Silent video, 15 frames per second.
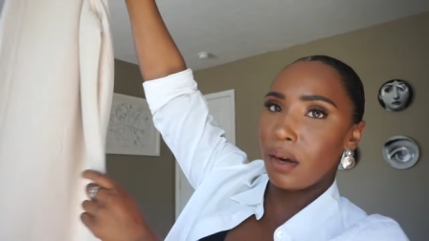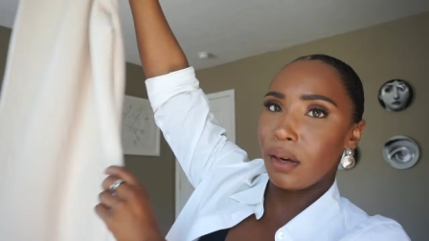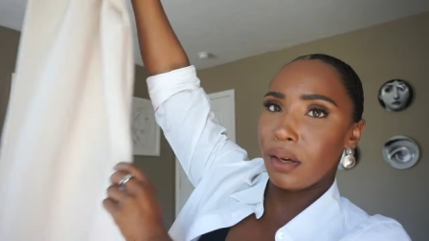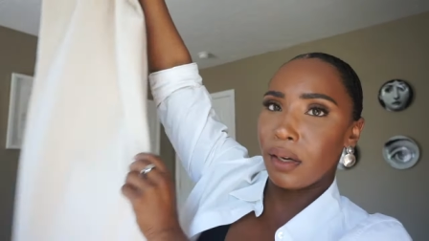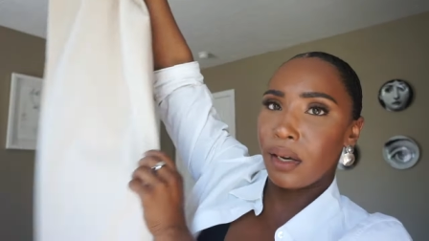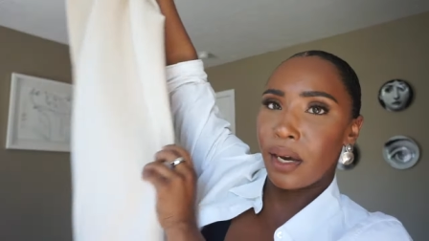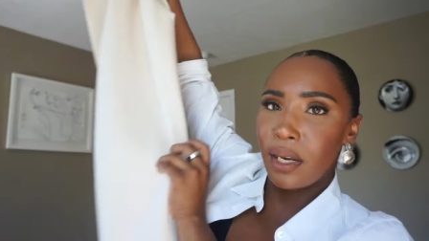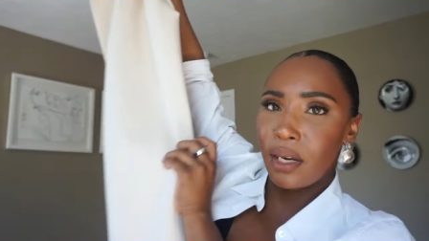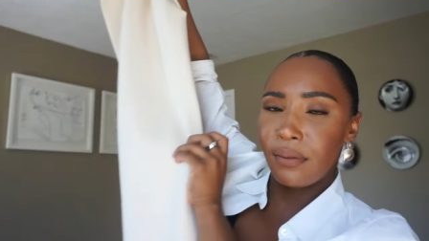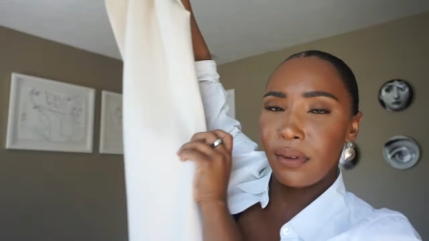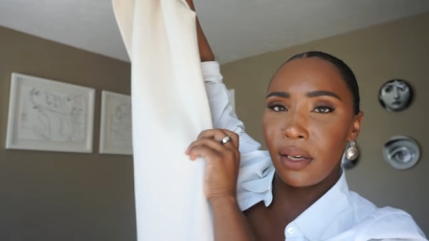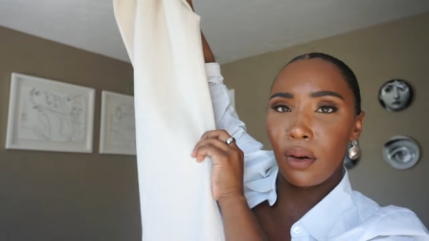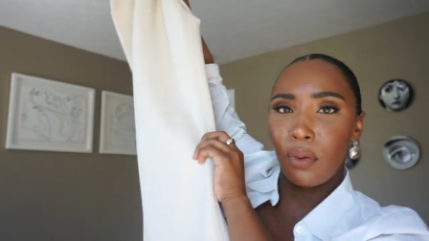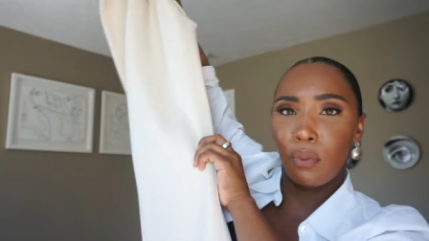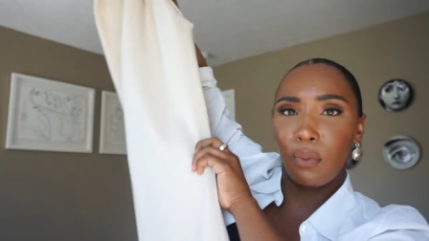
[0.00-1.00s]
are kind of
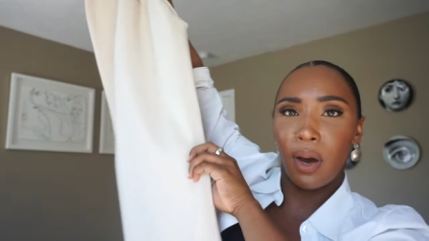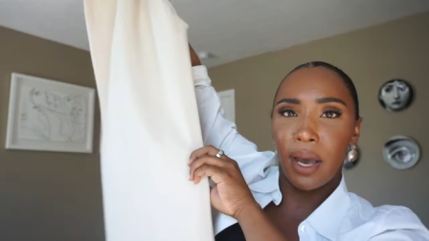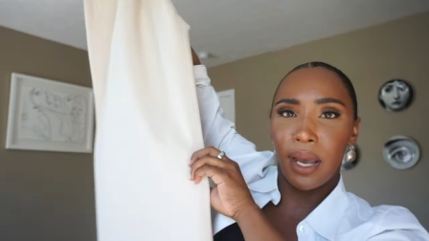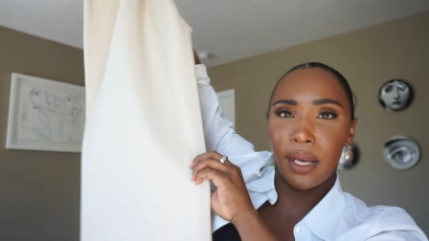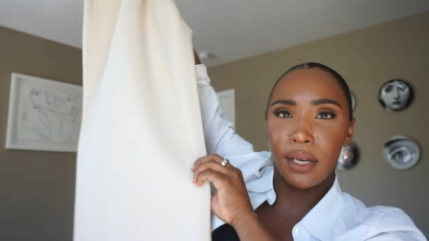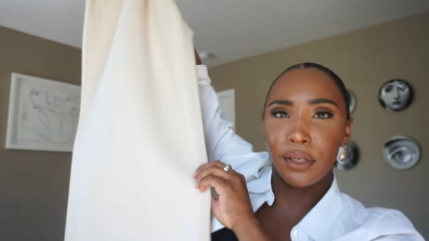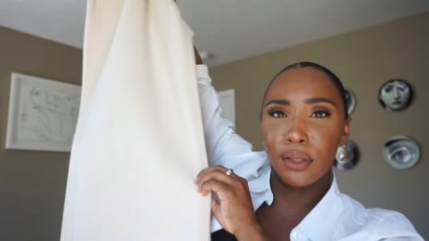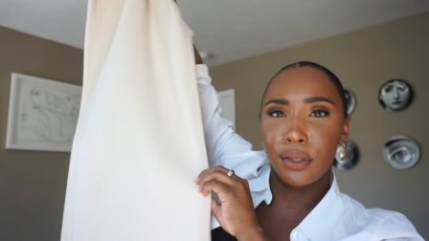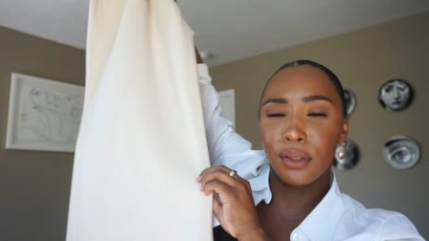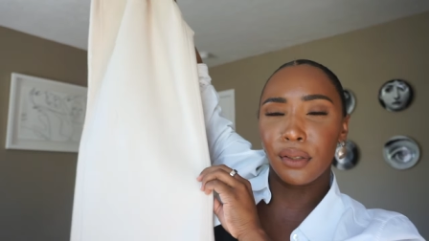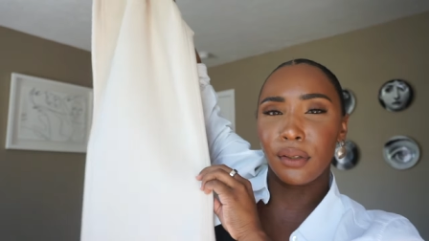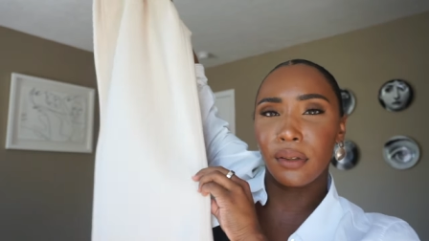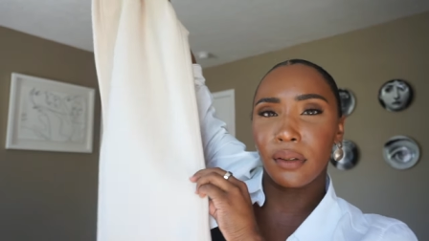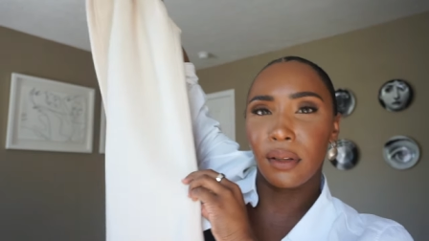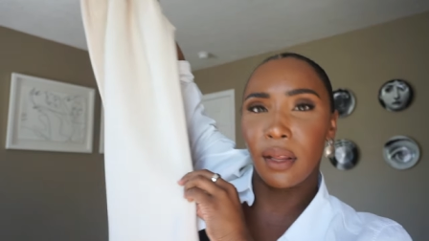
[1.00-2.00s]
like a
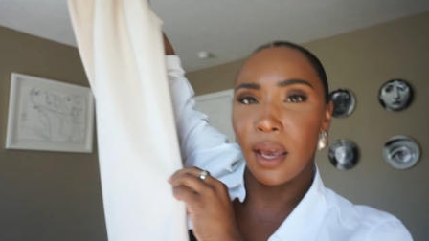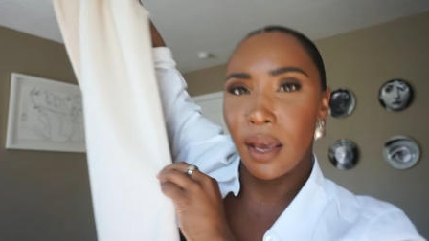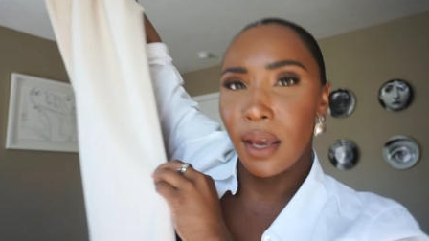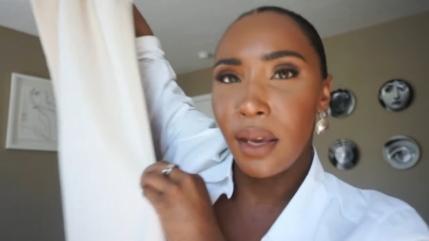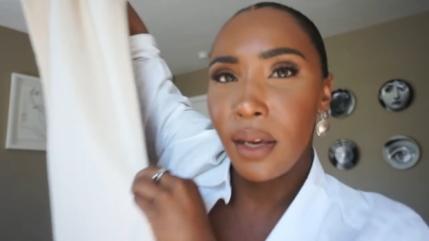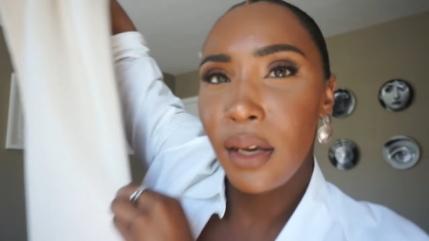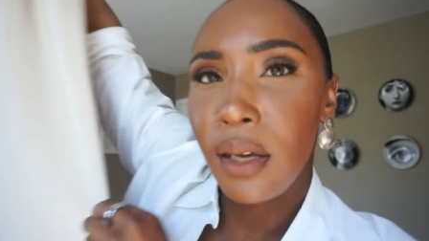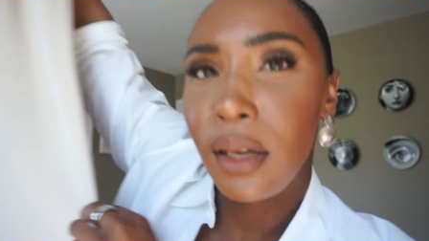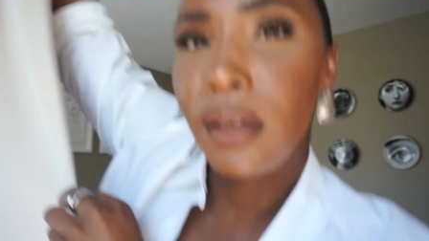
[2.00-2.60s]
wider leg let